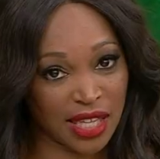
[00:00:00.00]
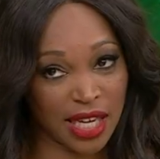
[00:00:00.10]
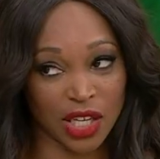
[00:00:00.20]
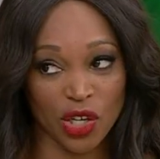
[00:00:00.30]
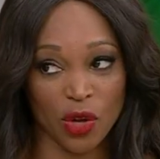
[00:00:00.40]

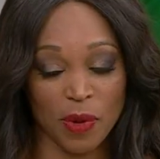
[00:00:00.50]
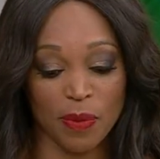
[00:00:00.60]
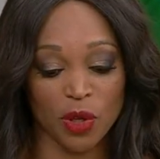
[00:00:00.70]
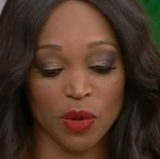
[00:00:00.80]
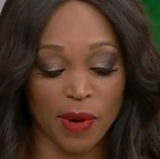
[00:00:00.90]
like, you know,
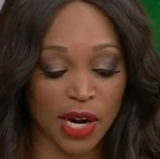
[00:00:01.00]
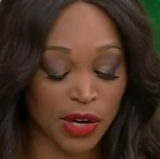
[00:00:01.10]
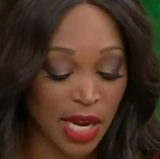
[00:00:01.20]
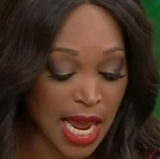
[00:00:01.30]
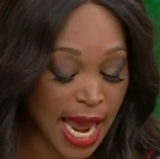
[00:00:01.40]
people you
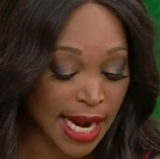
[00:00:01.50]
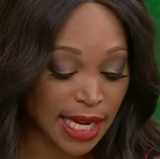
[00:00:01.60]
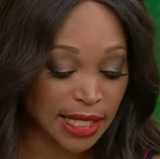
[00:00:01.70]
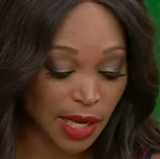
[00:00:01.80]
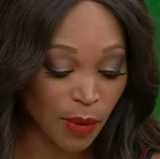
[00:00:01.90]
admire. Yeah. And
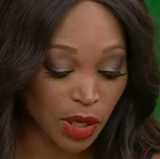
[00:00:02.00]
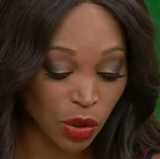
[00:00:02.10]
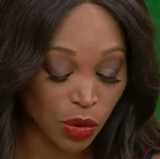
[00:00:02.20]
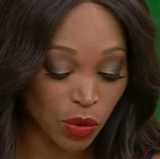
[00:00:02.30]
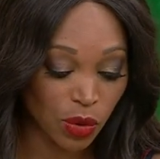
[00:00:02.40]
as someone
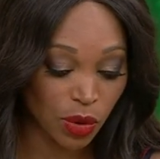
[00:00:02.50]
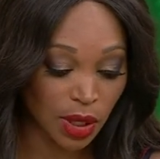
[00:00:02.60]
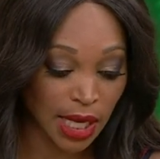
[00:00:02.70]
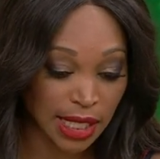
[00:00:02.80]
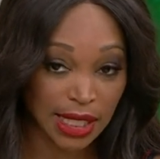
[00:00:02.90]
who
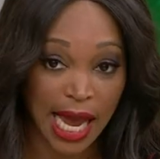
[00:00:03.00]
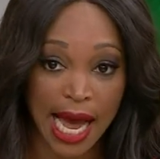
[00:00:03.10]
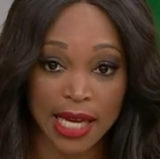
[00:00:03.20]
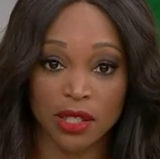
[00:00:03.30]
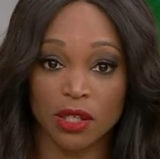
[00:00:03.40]
gets
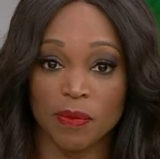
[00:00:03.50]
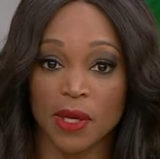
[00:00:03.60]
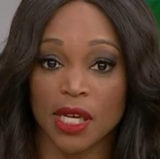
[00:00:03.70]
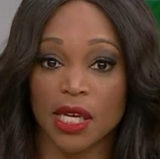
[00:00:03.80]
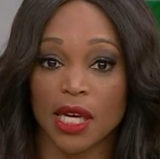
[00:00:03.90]
asked to
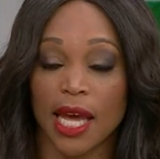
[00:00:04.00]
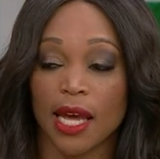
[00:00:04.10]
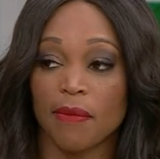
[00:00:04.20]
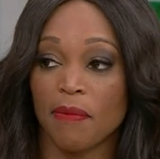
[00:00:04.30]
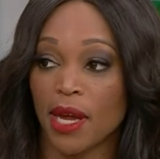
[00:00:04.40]
be
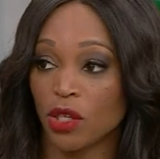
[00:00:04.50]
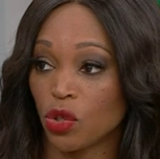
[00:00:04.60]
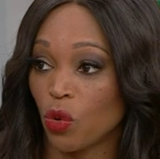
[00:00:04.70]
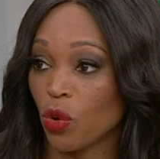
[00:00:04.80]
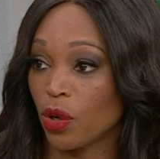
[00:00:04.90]
a
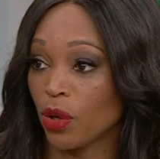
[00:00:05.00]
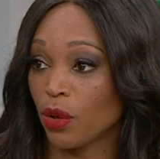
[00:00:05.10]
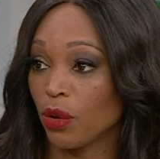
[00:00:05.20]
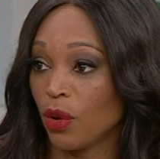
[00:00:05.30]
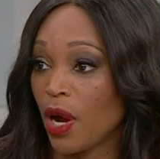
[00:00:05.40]

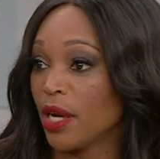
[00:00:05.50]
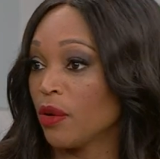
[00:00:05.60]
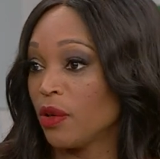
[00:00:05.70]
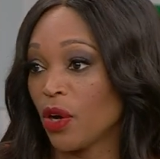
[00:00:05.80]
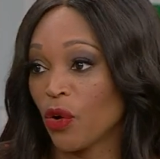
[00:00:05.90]
mentor, I
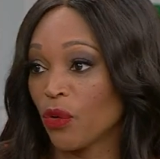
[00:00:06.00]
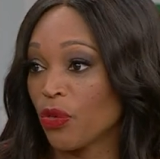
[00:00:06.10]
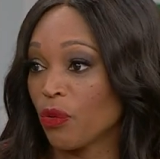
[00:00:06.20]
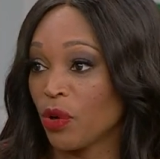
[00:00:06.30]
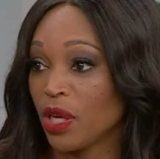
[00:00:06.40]
don't know,
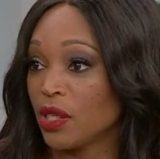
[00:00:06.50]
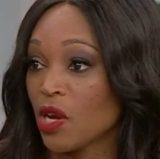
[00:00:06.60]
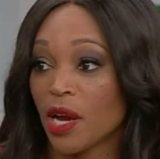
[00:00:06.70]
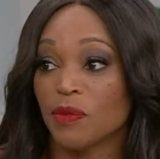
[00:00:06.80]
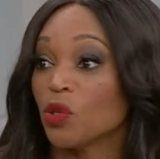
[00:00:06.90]
three
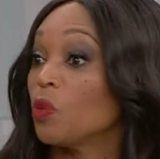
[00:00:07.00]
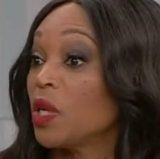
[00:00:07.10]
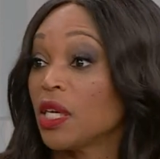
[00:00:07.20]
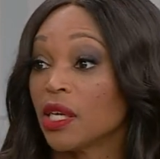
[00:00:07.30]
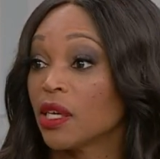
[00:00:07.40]
times a
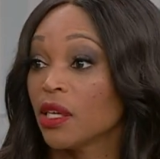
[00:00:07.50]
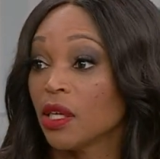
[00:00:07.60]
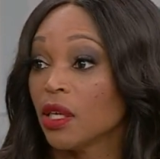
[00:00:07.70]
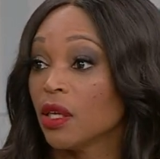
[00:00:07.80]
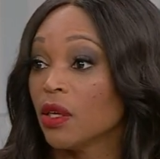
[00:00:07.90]
week. An
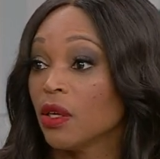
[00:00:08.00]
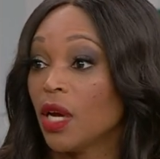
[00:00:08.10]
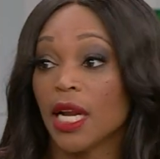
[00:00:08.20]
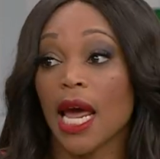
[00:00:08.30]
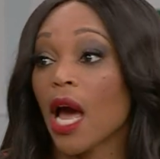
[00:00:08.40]
hour.
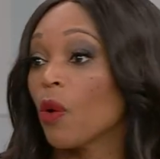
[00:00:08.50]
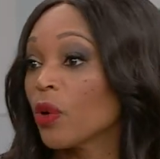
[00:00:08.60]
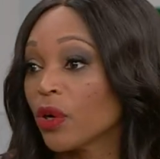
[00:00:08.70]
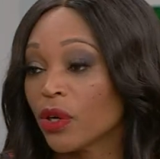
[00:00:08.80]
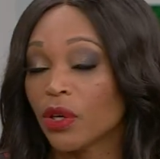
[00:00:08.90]
An
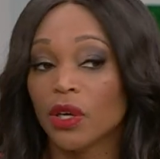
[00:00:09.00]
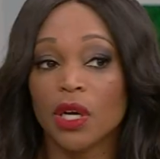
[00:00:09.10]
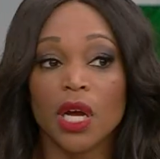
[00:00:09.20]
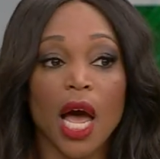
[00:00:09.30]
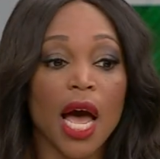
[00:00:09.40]
hour. yeah.
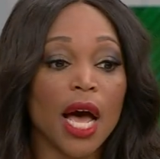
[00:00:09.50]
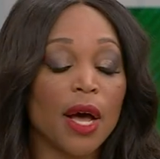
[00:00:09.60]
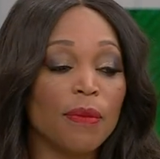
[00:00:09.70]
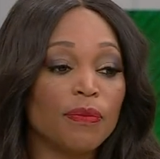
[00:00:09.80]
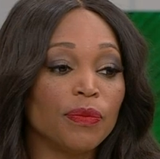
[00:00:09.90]

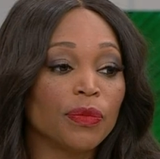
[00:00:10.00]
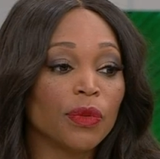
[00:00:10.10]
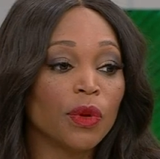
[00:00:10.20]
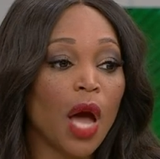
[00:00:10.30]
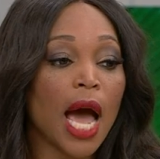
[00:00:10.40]
Um,
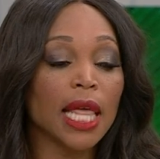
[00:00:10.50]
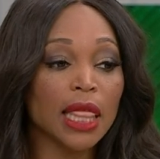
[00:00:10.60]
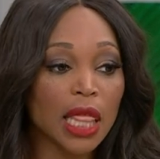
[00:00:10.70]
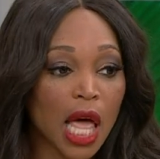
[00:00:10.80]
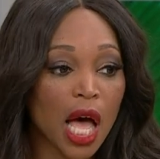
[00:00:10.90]
I
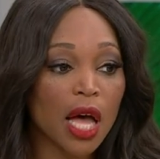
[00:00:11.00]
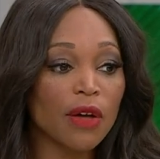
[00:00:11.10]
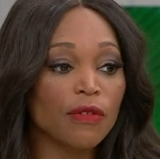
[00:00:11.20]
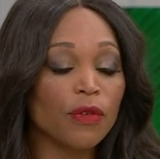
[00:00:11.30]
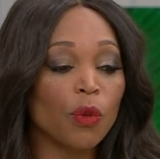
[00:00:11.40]

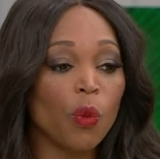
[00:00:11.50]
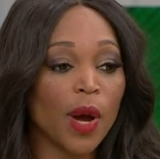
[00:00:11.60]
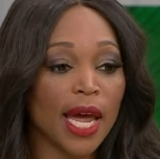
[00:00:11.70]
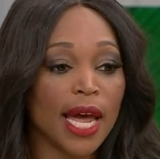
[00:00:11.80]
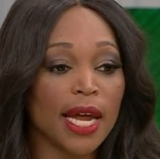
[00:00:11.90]
love
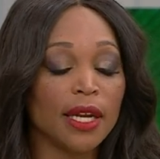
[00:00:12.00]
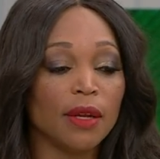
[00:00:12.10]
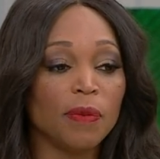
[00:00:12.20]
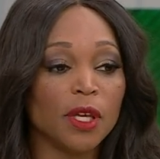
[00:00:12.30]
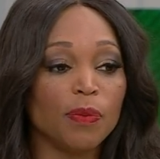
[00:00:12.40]

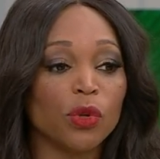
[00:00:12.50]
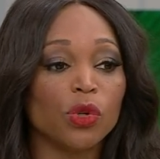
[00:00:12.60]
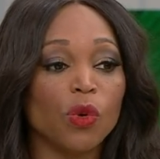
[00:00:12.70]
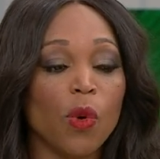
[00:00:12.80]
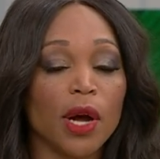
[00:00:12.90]
when people
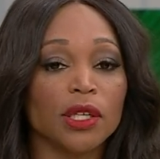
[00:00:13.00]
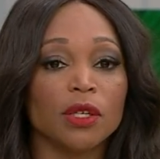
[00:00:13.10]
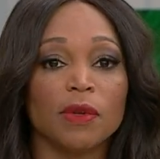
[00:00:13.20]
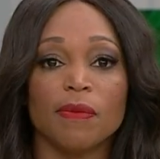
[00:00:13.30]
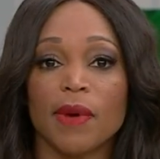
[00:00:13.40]
who want
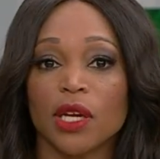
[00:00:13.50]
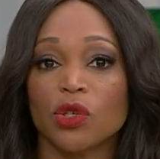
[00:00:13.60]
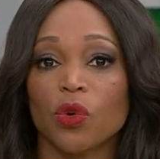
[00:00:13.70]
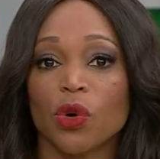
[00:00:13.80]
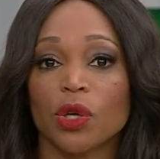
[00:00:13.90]
to be
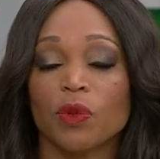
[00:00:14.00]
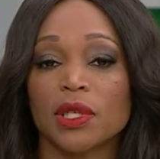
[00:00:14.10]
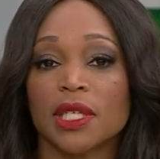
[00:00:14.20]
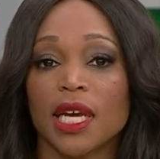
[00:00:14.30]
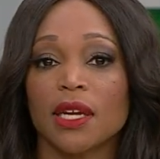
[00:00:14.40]
mentored will
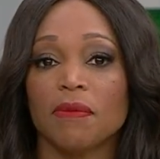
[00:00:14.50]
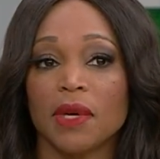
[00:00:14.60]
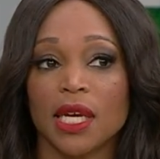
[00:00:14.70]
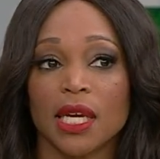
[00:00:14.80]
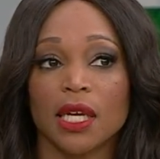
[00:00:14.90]
say to
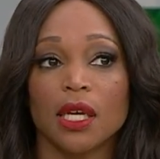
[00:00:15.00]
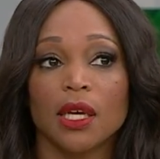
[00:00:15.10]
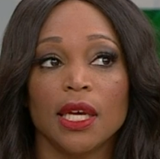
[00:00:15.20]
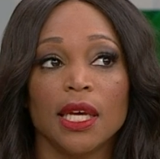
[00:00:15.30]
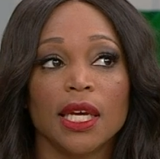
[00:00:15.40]
me,
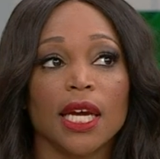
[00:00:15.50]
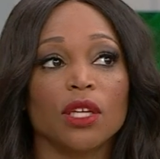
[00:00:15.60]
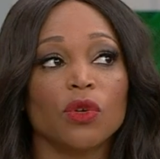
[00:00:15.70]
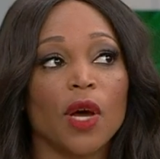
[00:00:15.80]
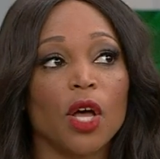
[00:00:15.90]

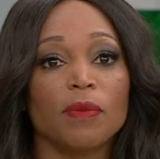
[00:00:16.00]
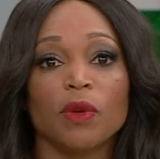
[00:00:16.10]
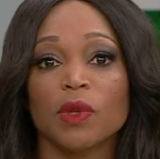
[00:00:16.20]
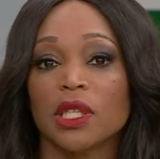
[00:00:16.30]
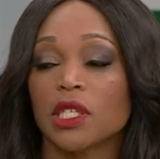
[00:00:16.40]
can you help me
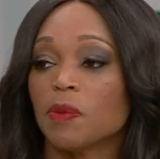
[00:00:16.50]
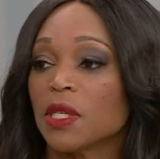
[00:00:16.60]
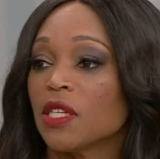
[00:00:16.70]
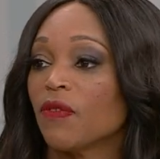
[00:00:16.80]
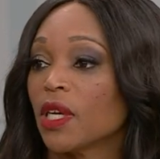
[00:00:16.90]
with this
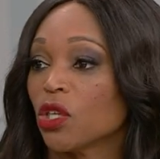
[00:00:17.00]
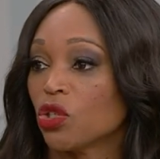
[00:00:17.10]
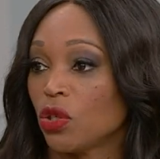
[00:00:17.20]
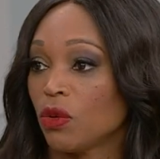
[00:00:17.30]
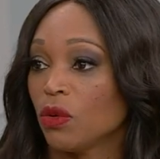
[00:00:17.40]
specific
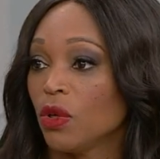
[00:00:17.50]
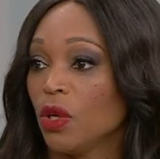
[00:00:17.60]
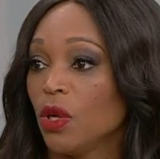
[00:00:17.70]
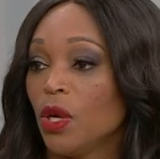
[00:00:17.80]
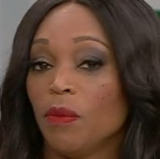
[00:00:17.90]
issue?
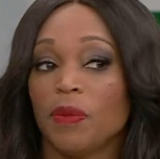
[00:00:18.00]
Yes.